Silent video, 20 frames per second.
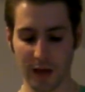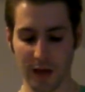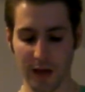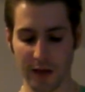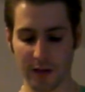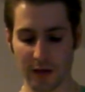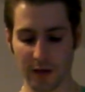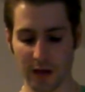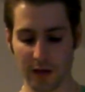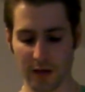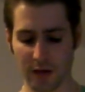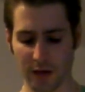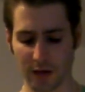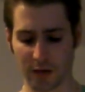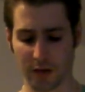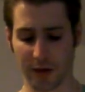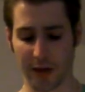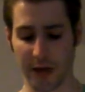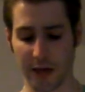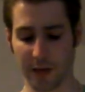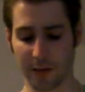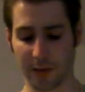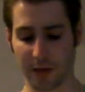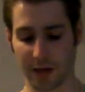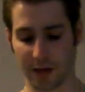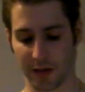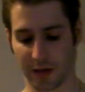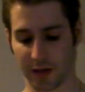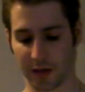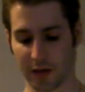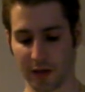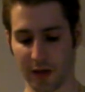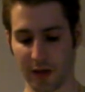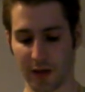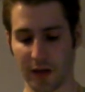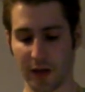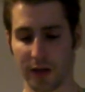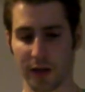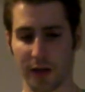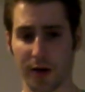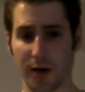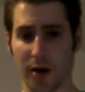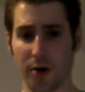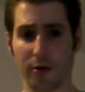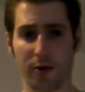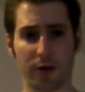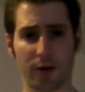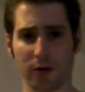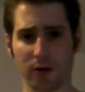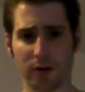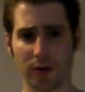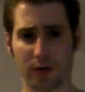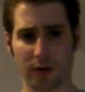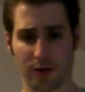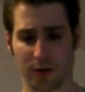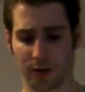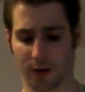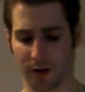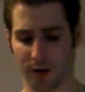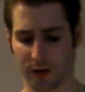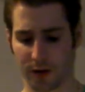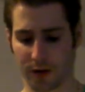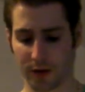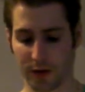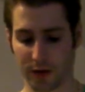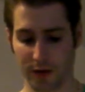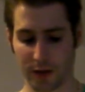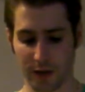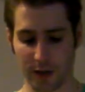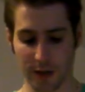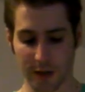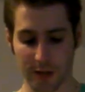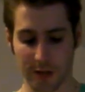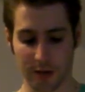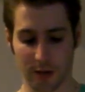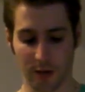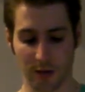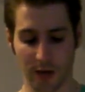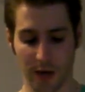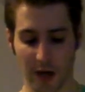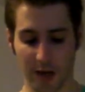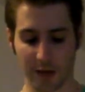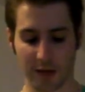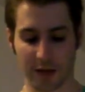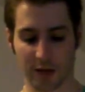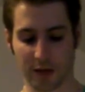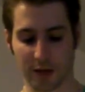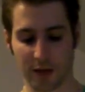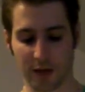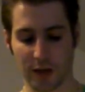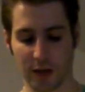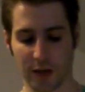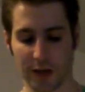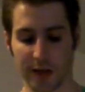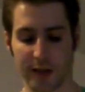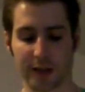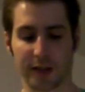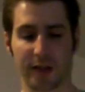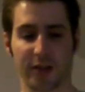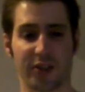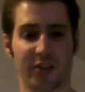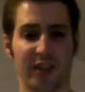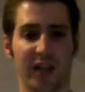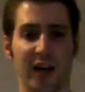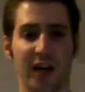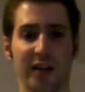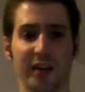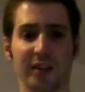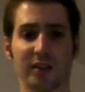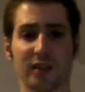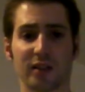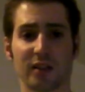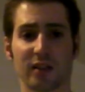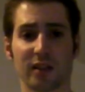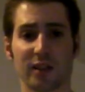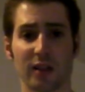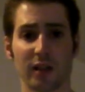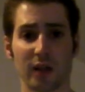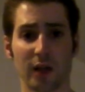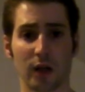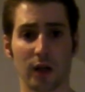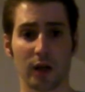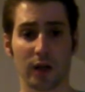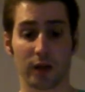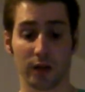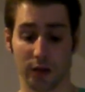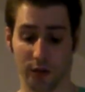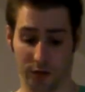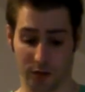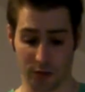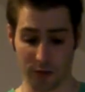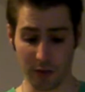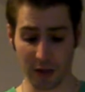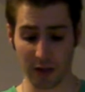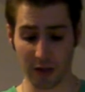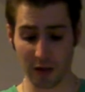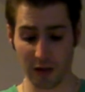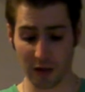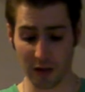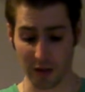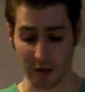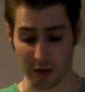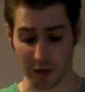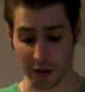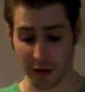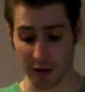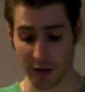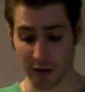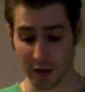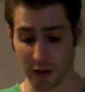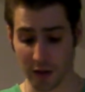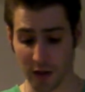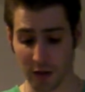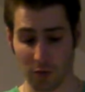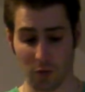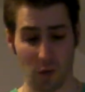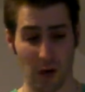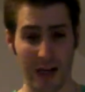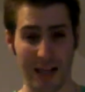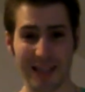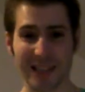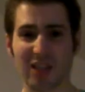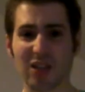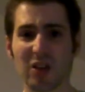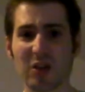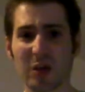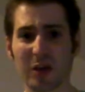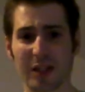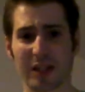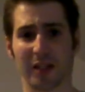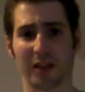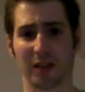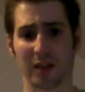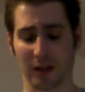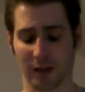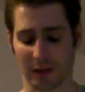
and nothing to gain by it, no good to her, to us, to science, to human knowledge, why do it?